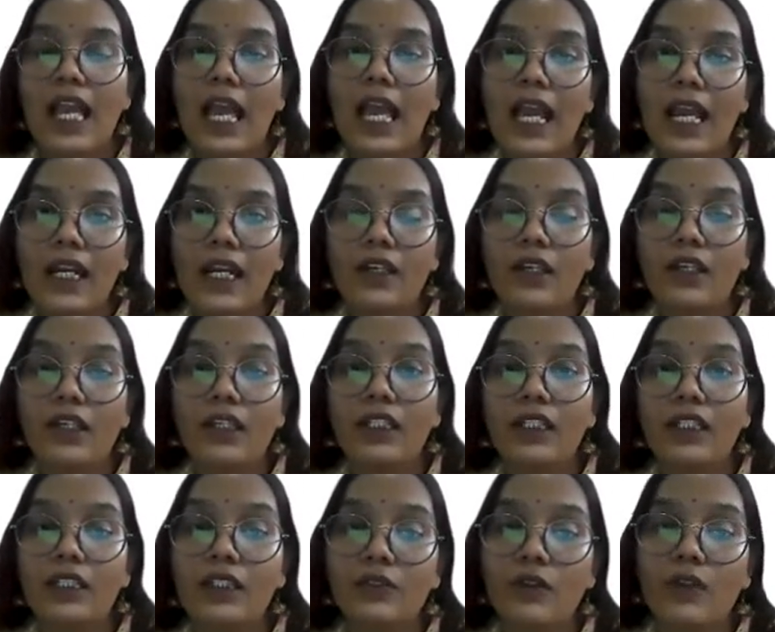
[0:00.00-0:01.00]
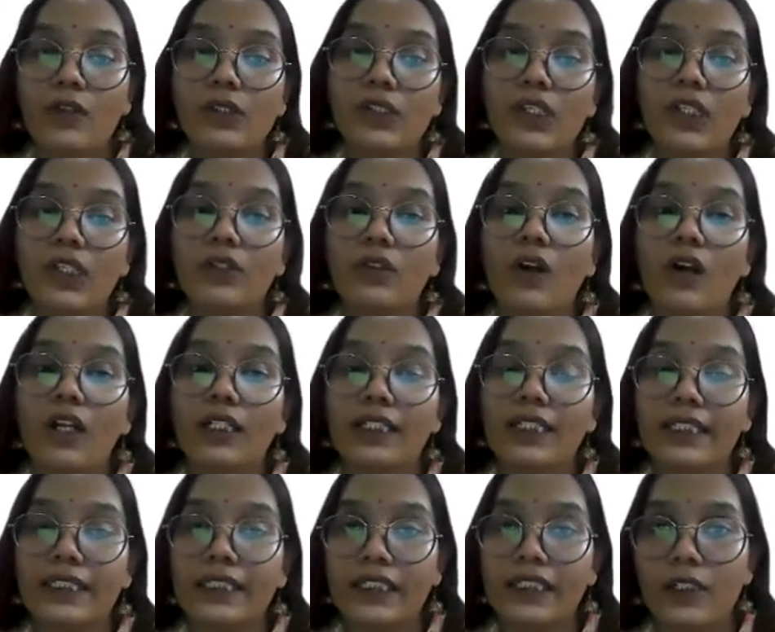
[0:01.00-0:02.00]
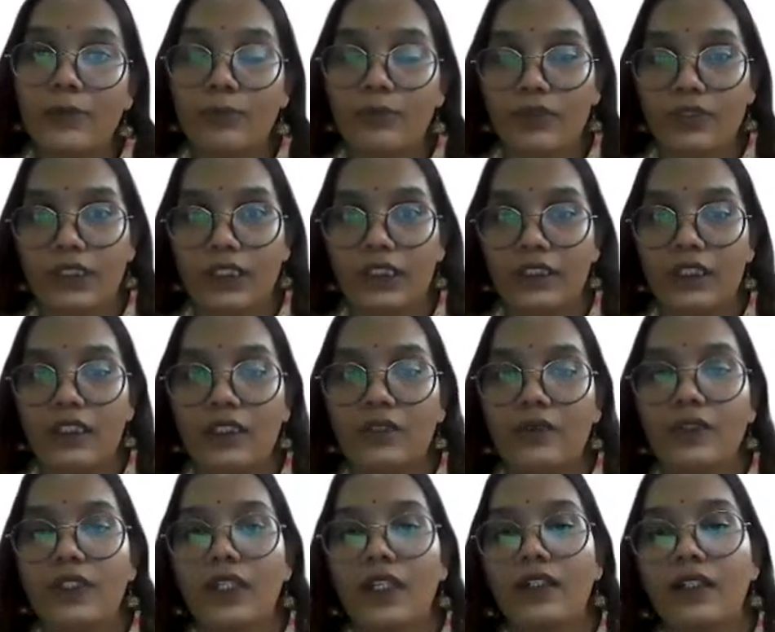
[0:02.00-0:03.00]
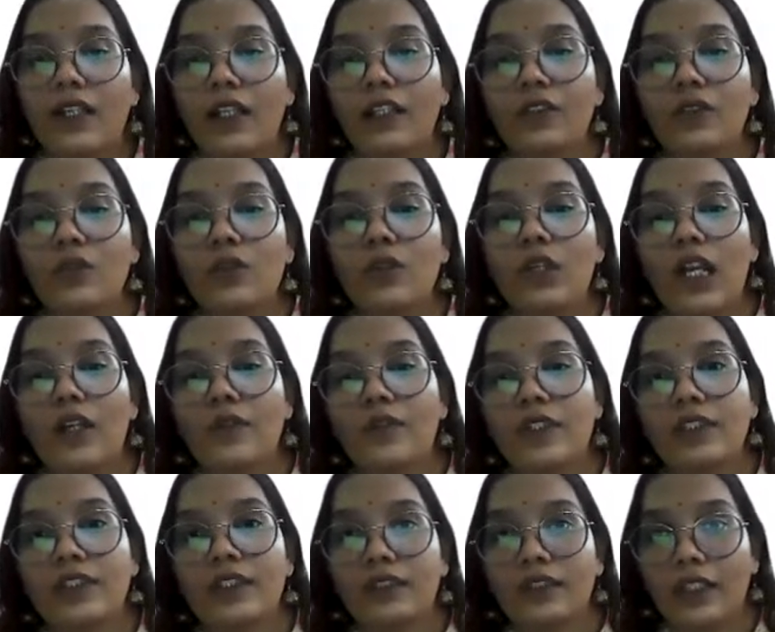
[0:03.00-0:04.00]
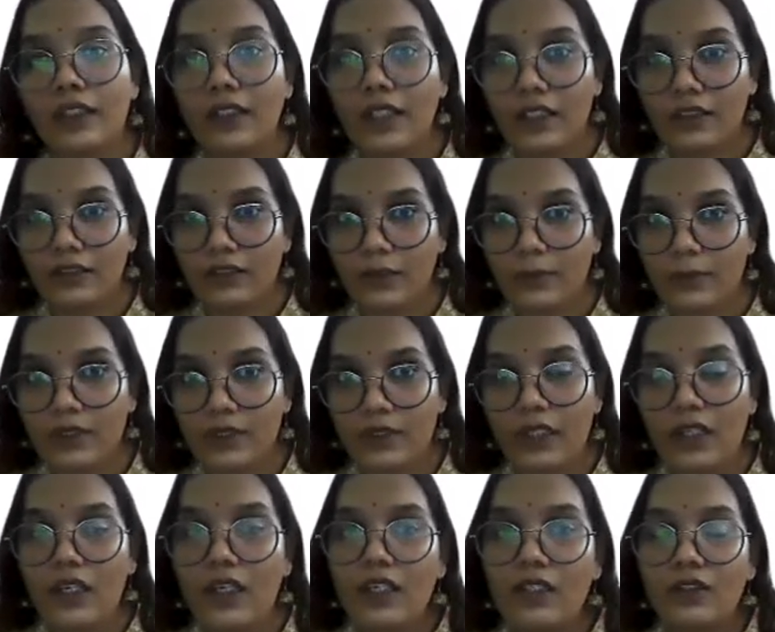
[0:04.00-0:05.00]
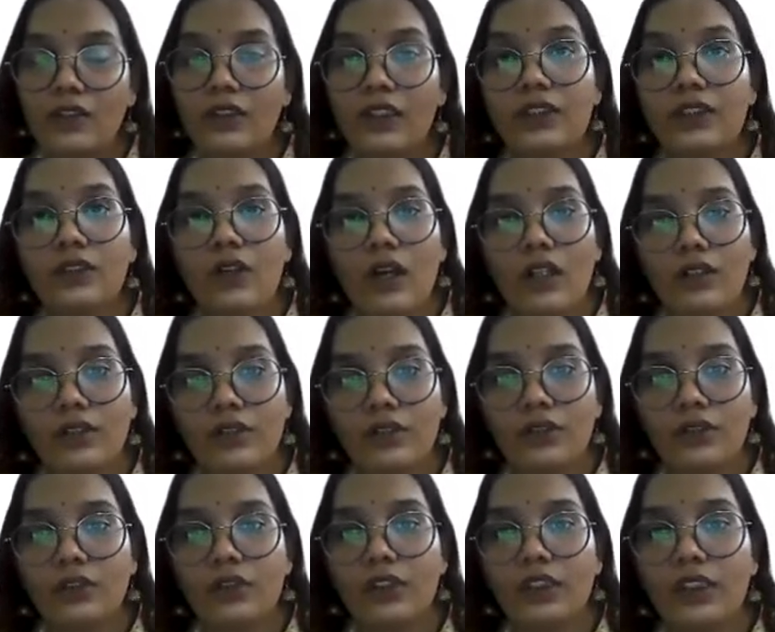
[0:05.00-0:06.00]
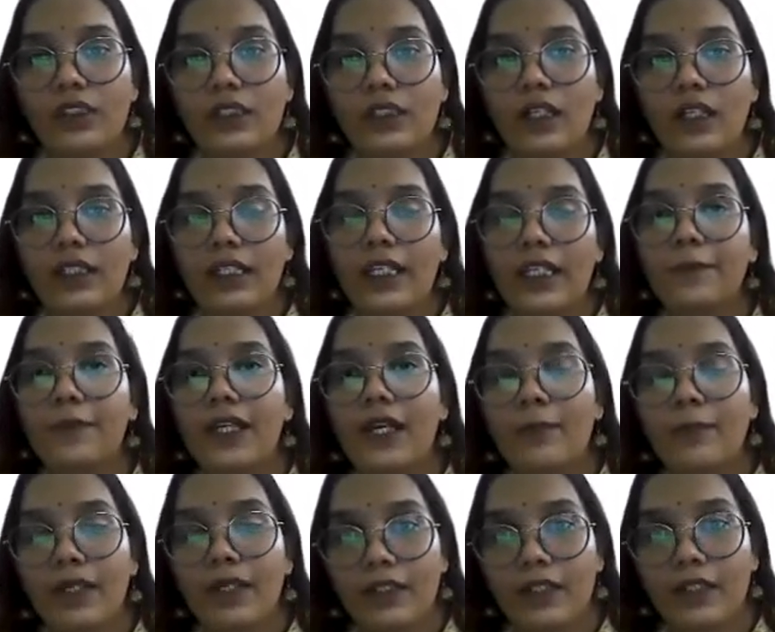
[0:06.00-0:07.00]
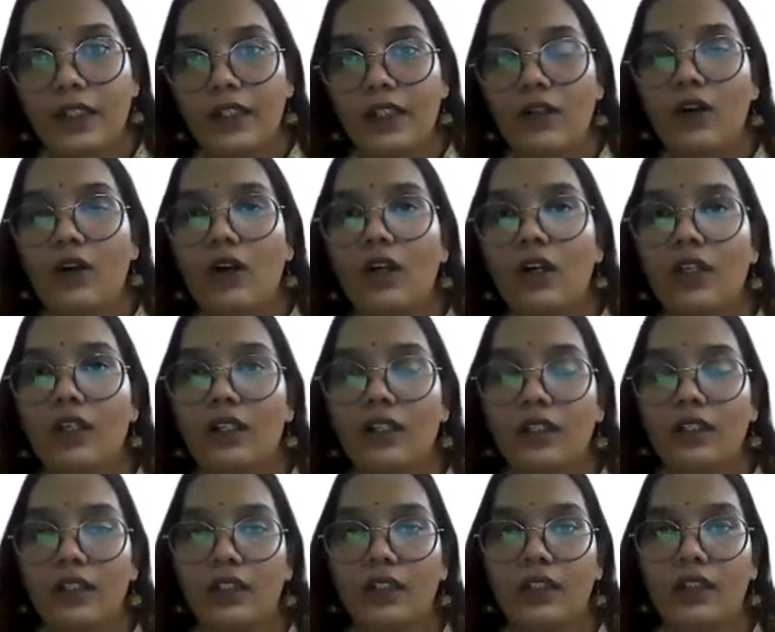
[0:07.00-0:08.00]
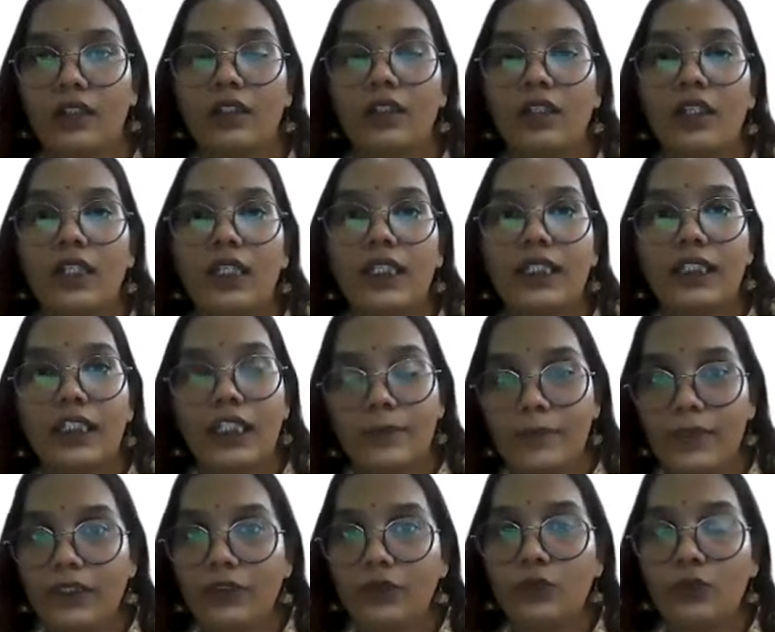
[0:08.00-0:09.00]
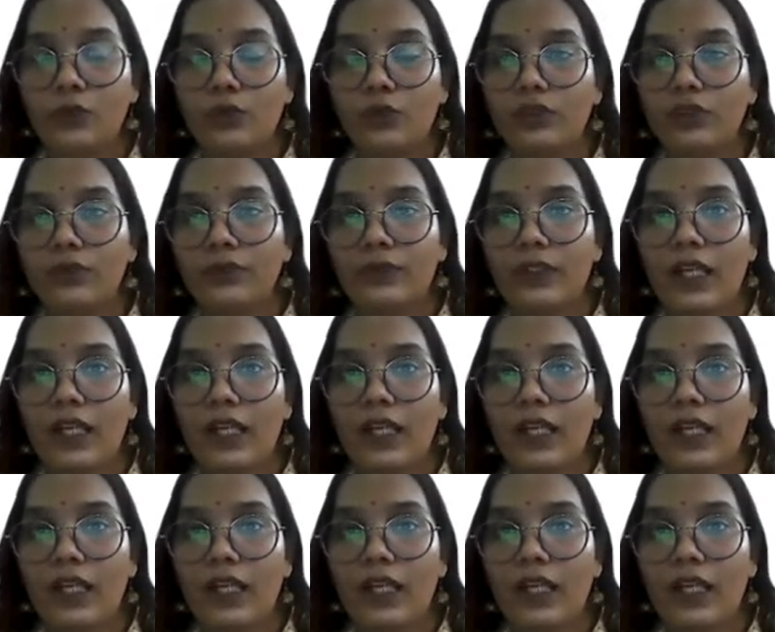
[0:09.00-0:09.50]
And it is also a non-legal procedures which are done through conventions and customs. So this constitution can be amended or it can be used